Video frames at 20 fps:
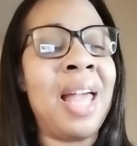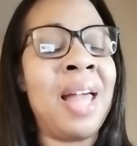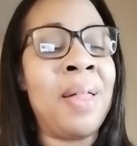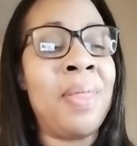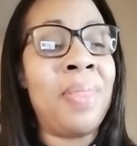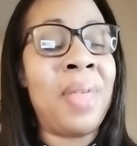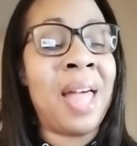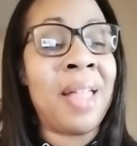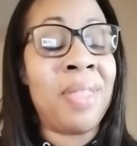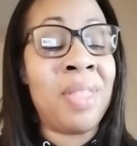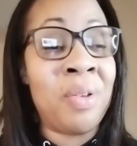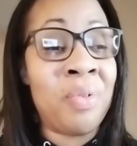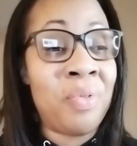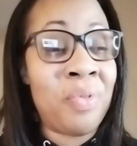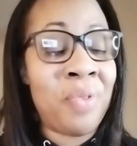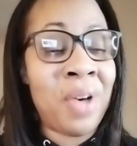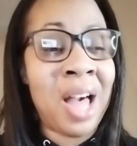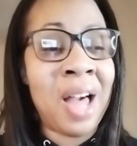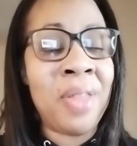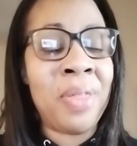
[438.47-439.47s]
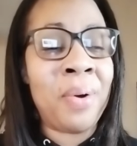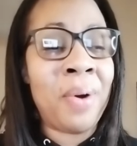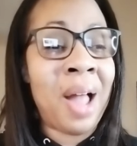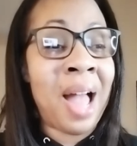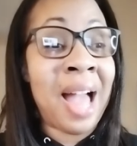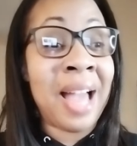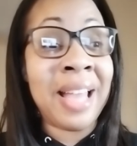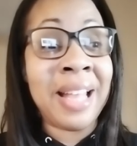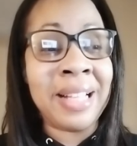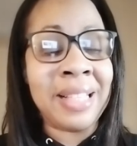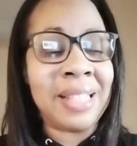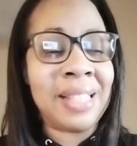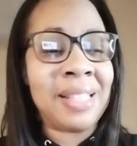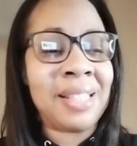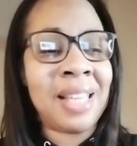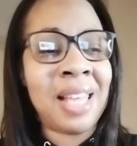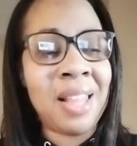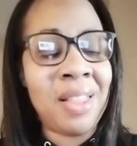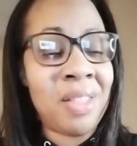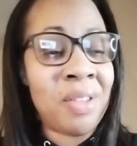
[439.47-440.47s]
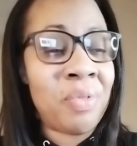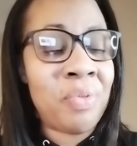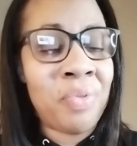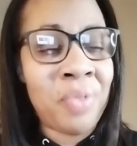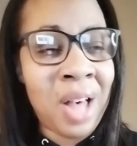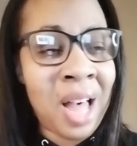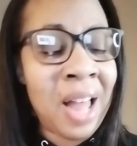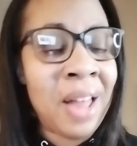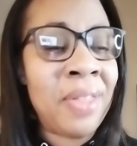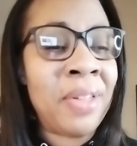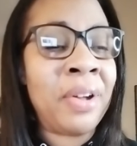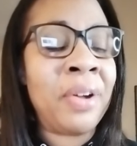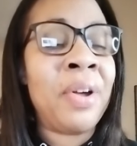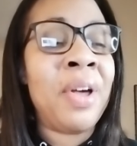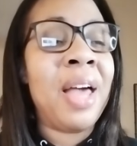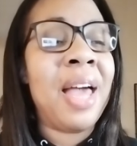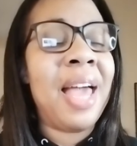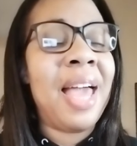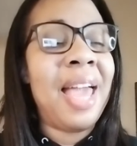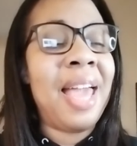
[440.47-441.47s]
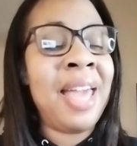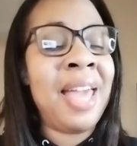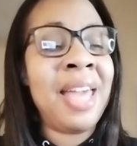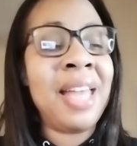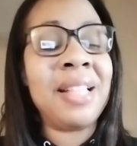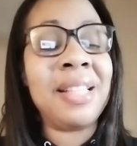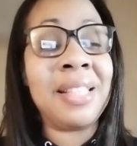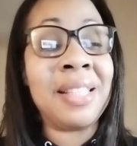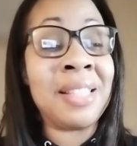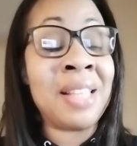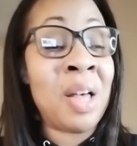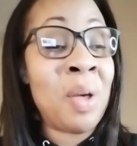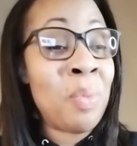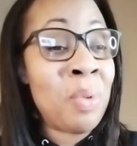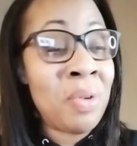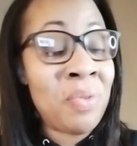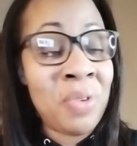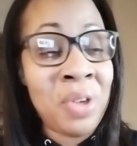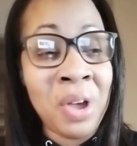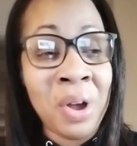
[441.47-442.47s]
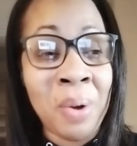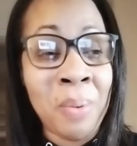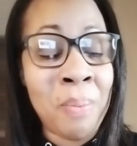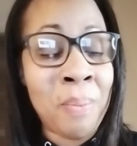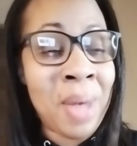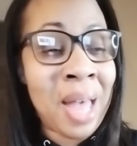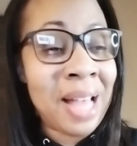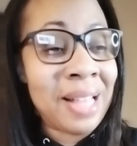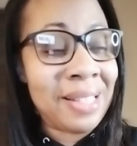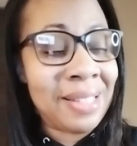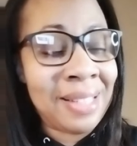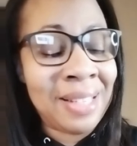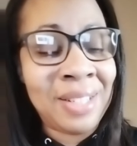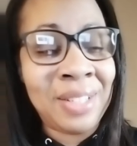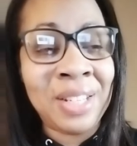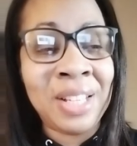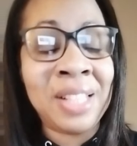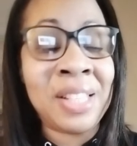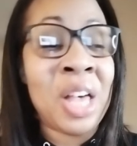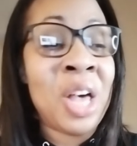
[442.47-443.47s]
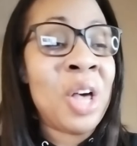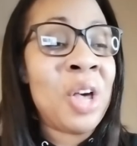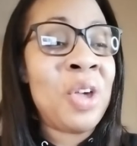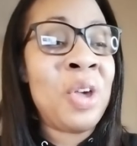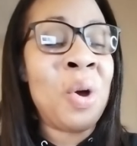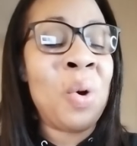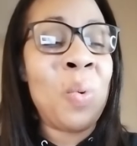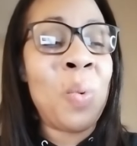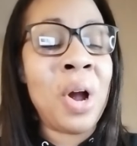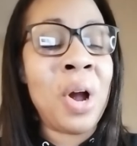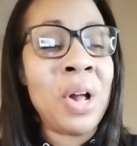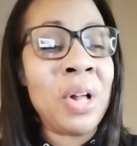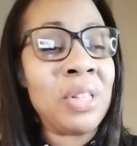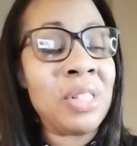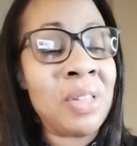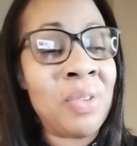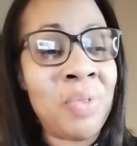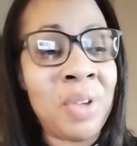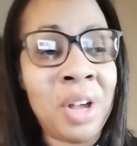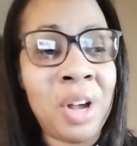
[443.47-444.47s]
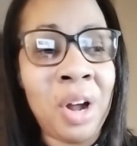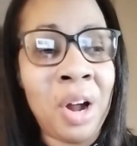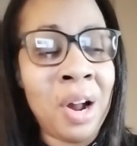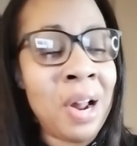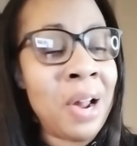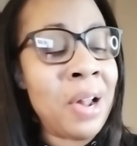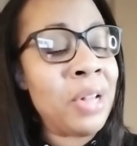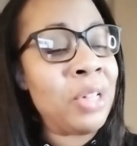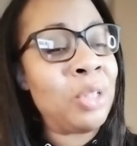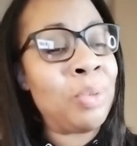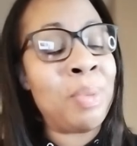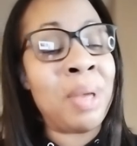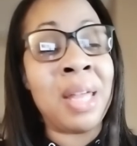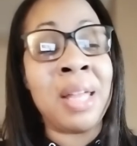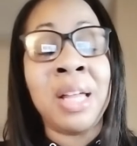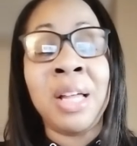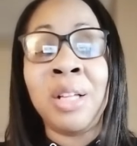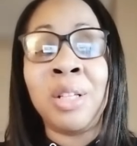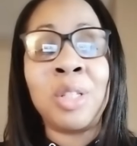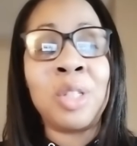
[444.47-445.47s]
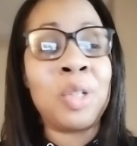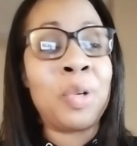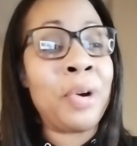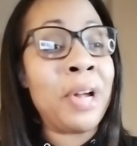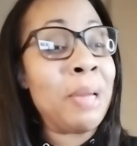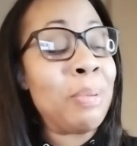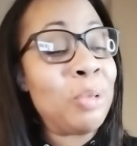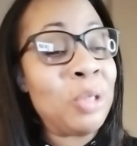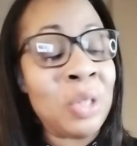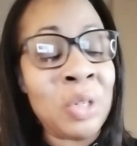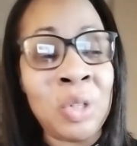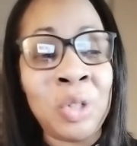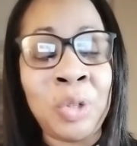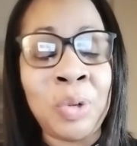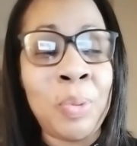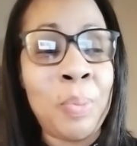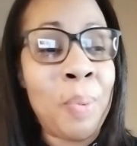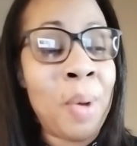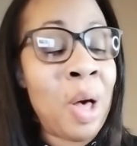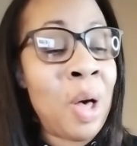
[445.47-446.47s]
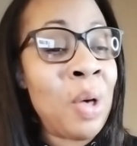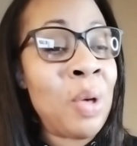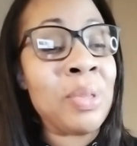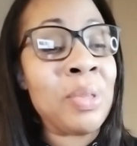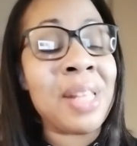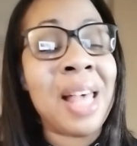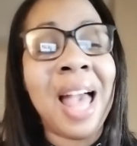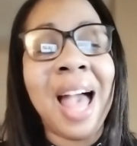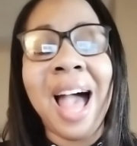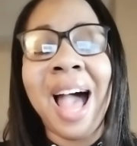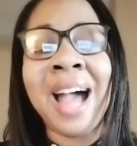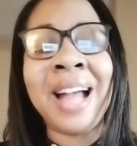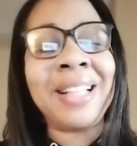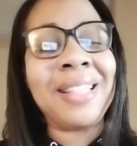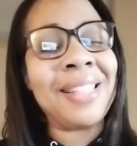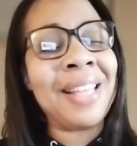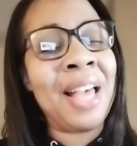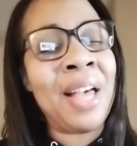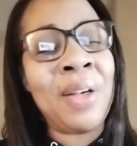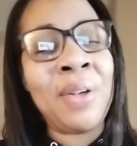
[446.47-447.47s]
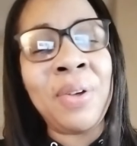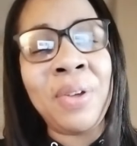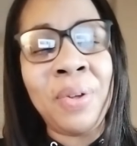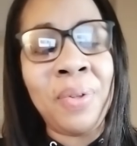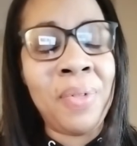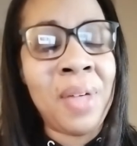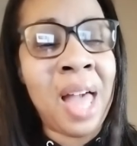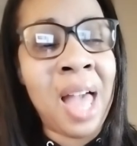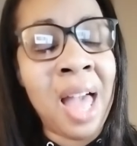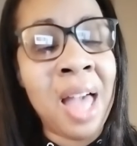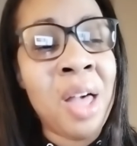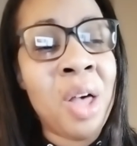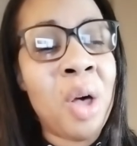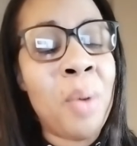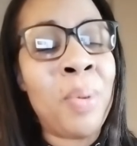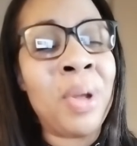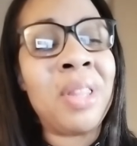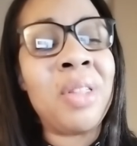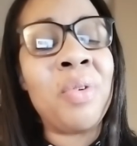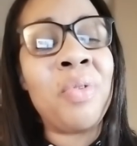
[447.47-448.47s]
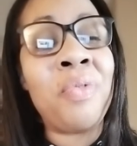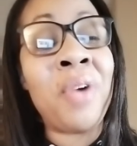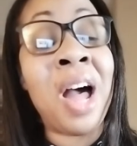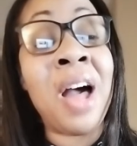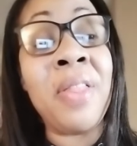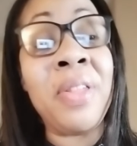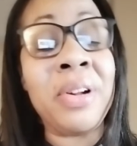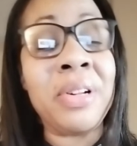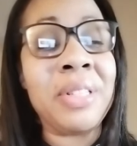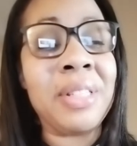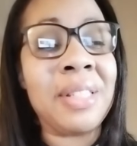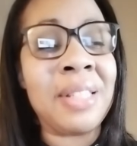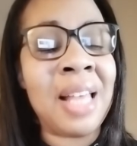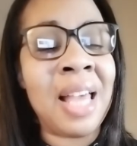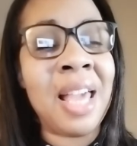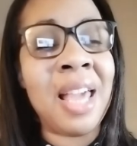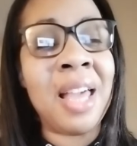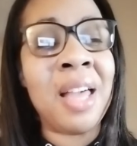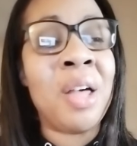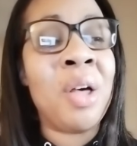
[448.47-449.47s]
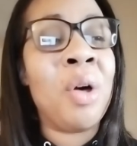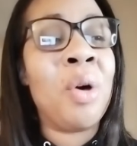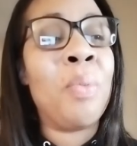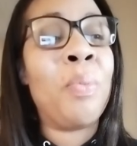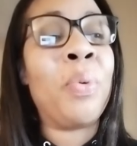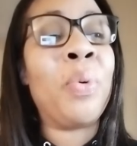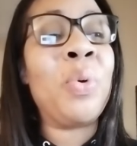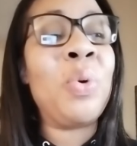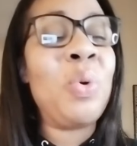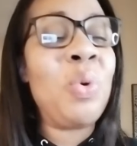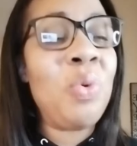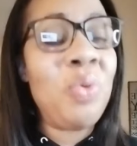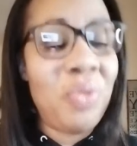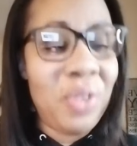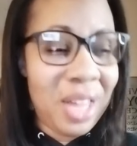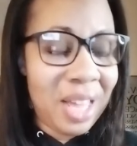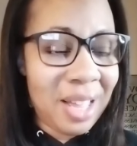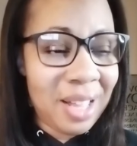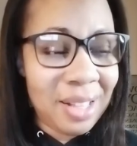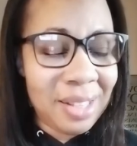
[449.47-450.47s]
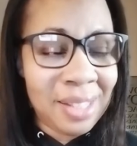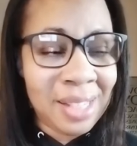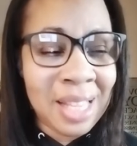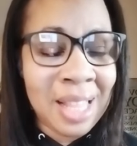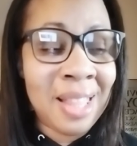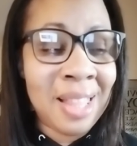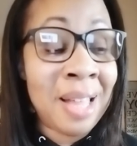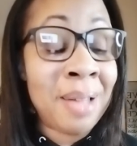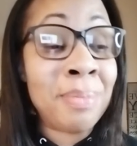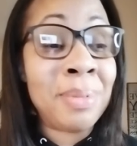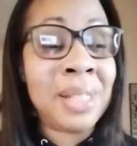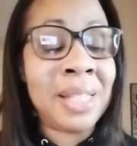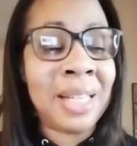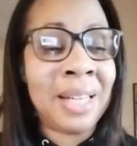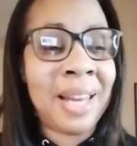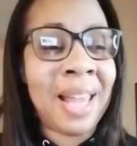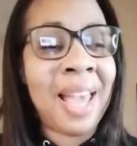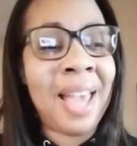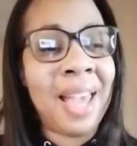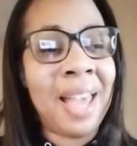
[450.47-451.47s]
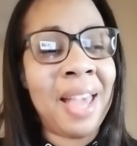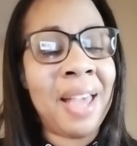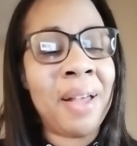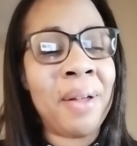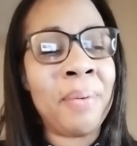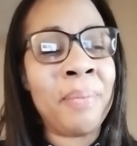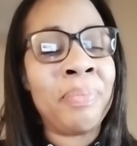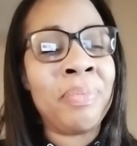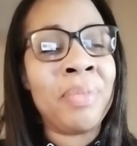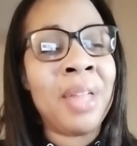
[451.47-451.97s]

and that the Father, I can see the Father in some of your messages, your words of encouragement, scriptures you post. I tell you that, but the is saying, prove it to them today.